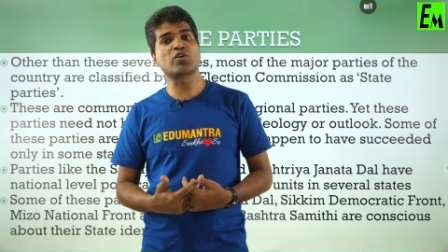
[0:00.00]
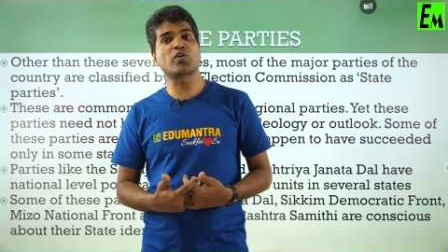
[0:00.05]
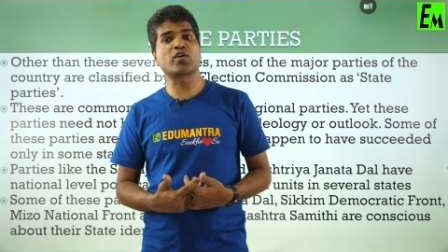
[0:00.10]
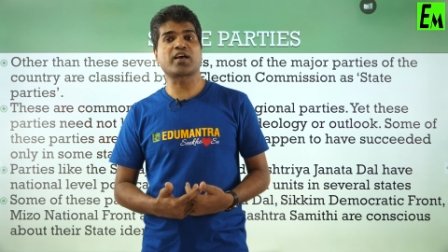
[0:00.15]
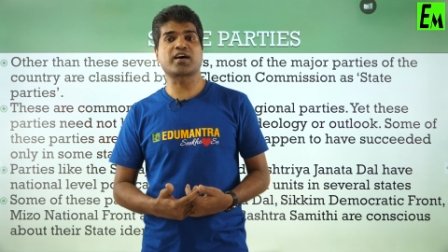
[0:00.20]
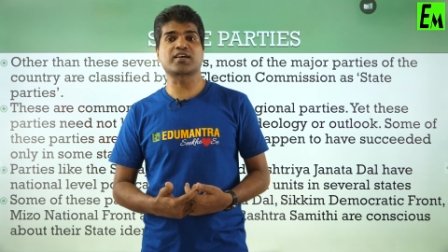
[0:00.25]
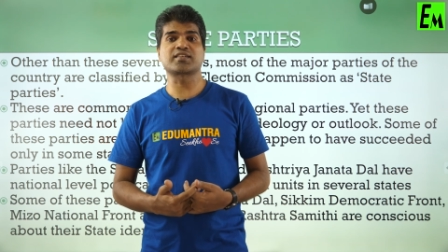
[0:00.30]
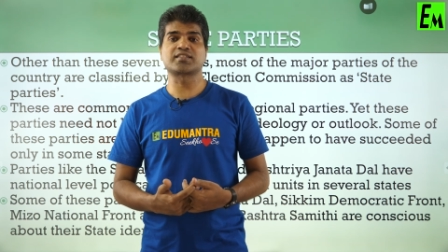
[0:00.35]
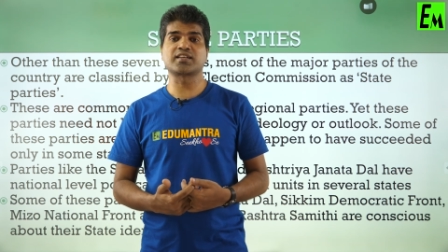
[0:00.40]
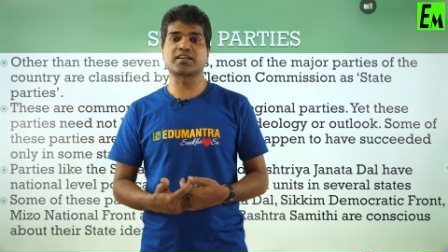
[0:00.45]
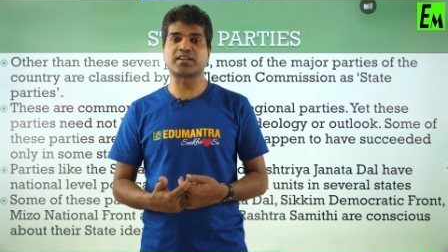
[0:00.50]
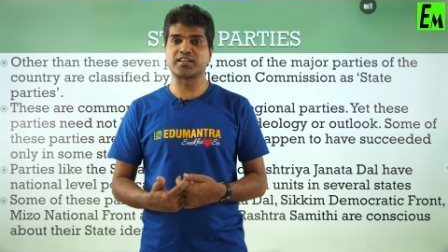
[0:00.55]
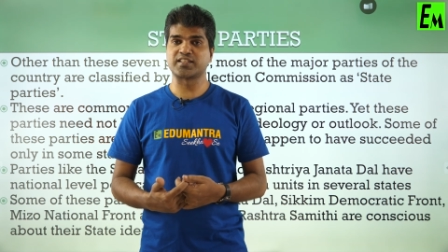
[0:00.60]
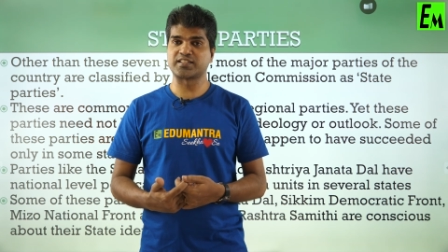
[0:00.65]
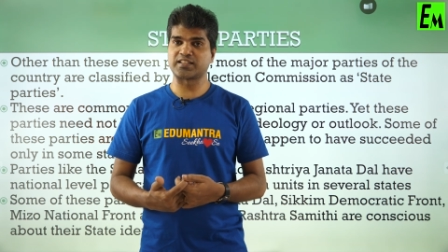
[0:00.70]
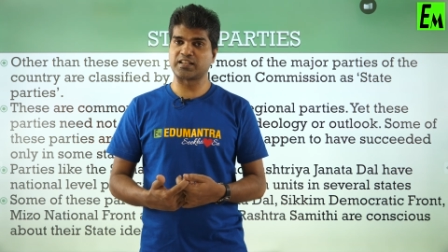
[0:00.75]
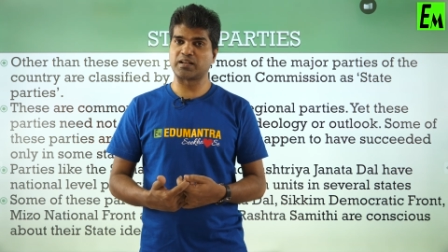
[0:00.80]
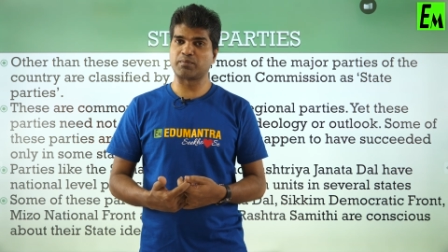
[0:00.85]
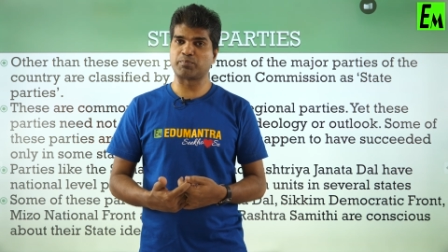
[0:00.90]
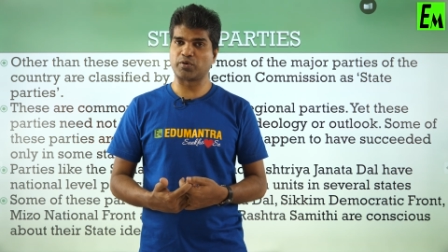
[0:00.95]
known as the
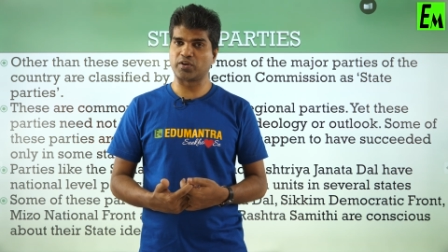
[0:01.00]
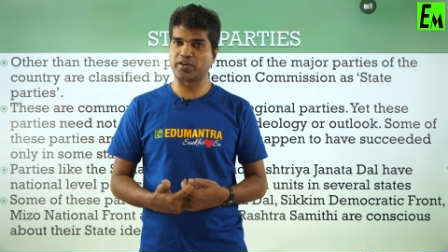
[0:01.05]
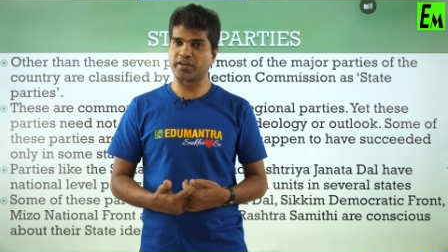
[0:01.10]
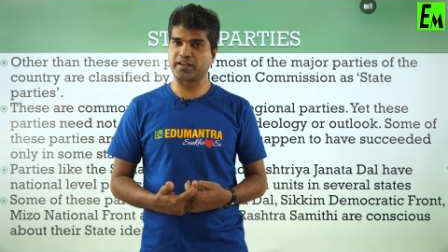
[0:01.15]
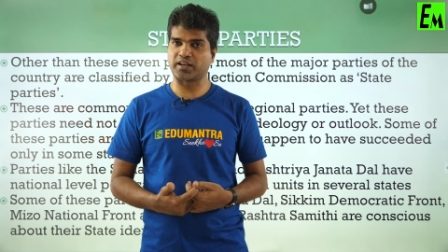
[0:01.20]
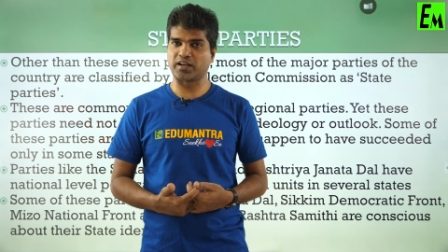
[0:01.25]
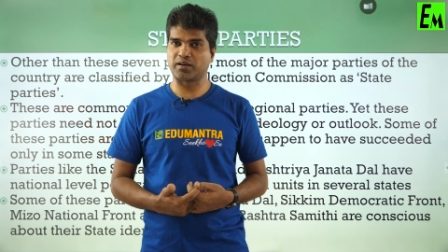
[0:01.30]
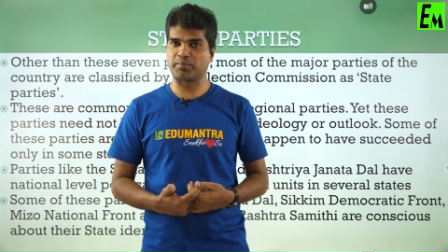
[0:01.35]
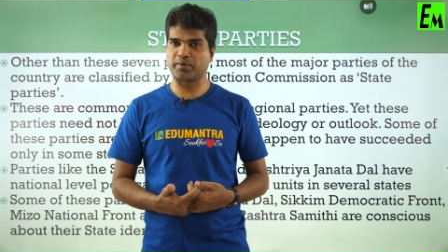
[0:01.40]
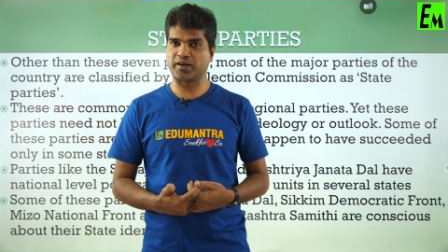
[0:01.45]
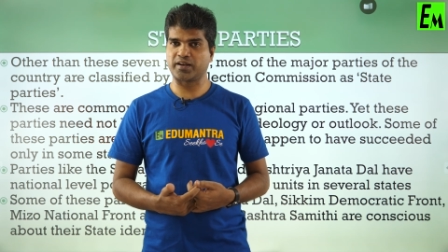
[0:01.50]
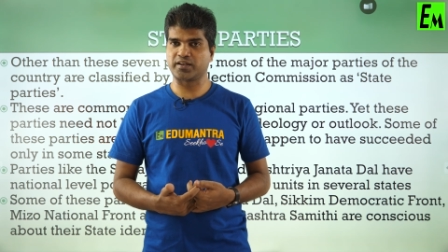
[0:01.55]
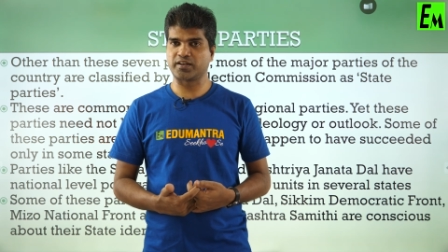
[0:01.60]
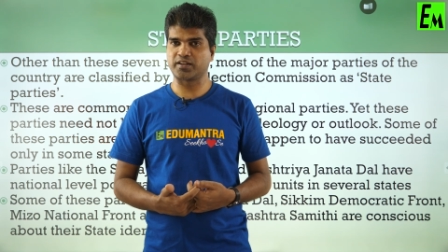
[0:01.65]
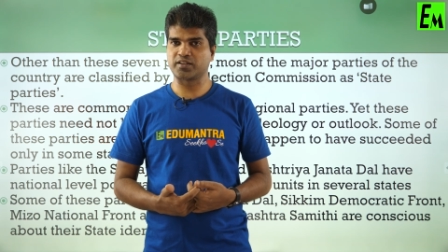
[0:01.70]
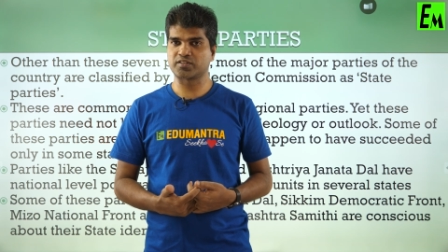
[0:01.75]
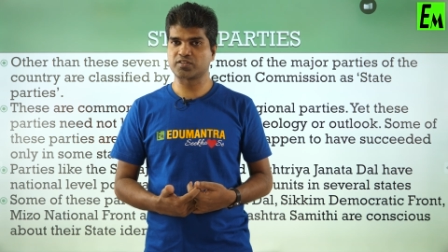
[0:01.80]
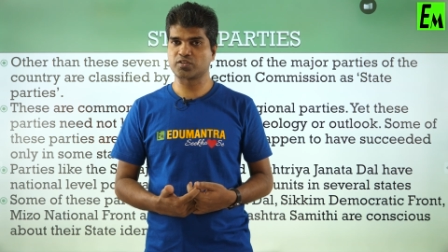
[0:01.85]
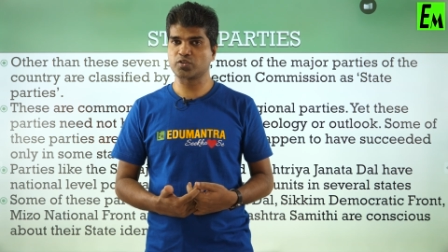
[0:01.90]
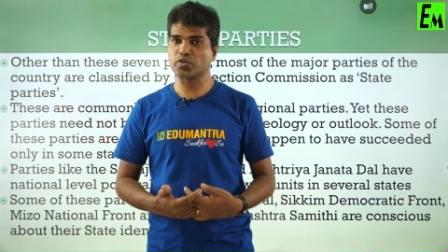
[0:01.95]
regional political
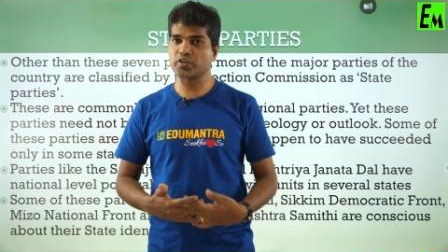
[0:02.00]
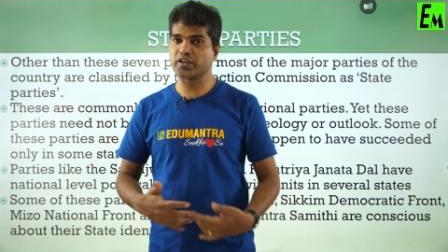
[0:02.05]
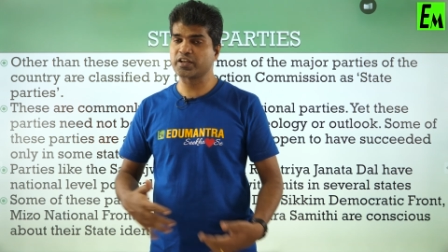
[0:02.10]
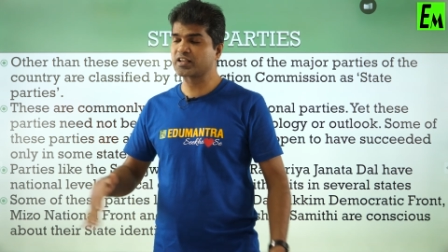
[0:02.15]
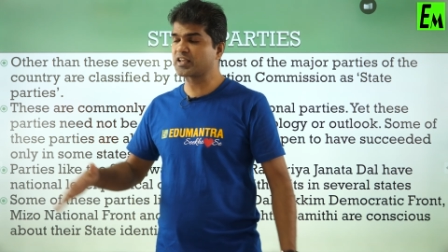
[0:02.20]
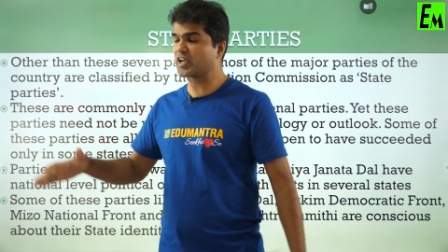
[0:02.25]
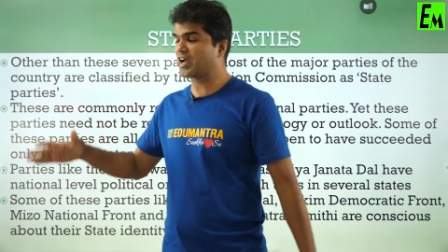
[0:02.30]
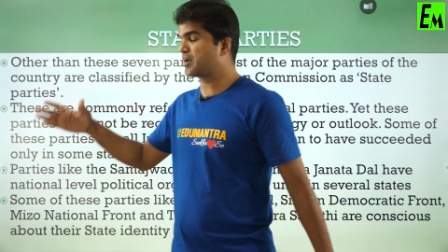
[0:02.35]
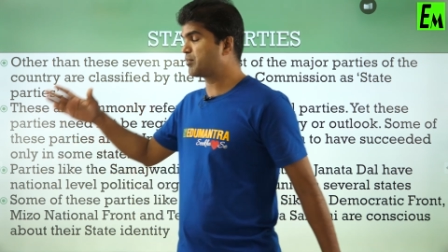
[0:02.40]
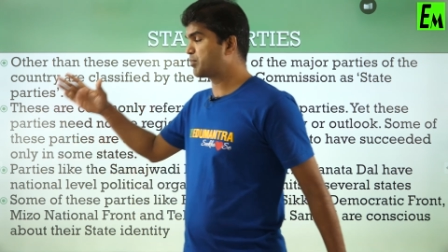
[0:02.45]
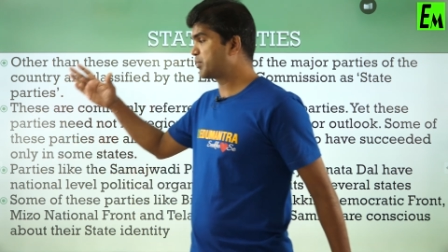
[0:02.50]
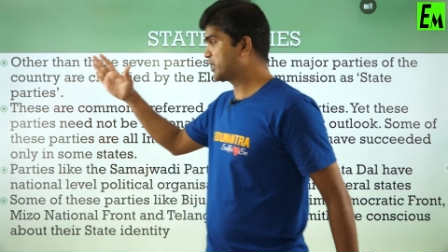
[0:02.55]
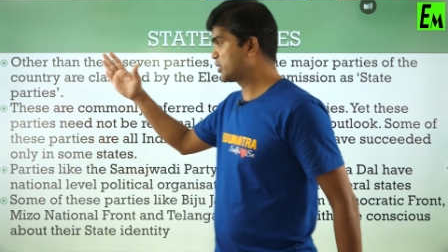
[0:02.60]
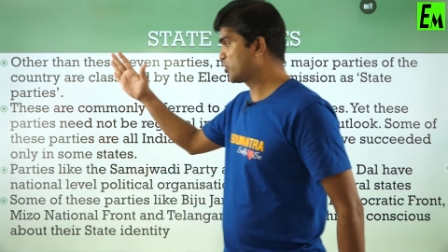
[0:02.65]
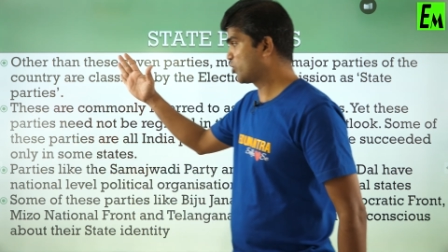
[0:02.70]
party so it can be